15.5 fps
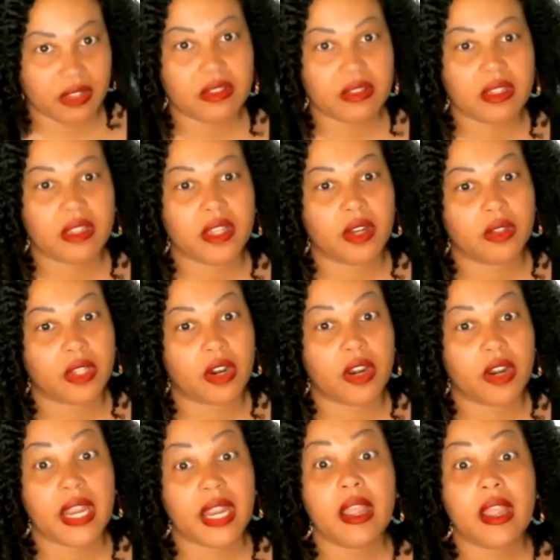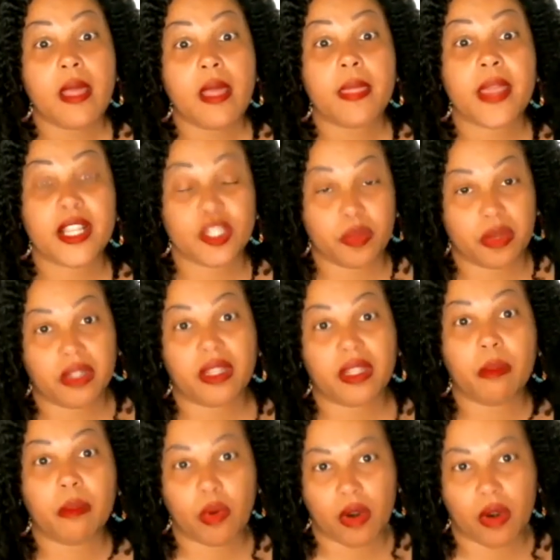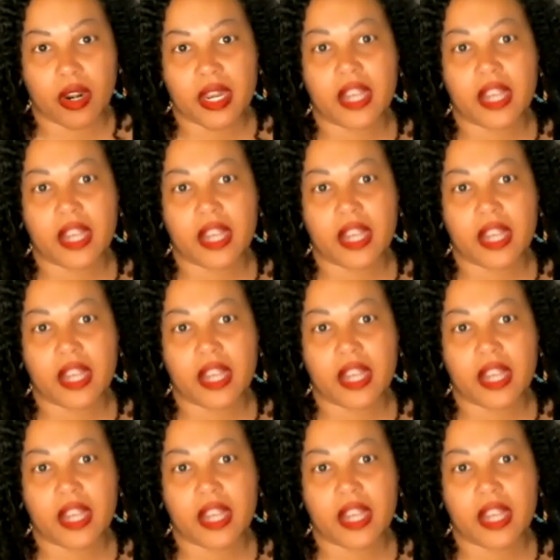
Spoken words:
that they're learning. That's really important.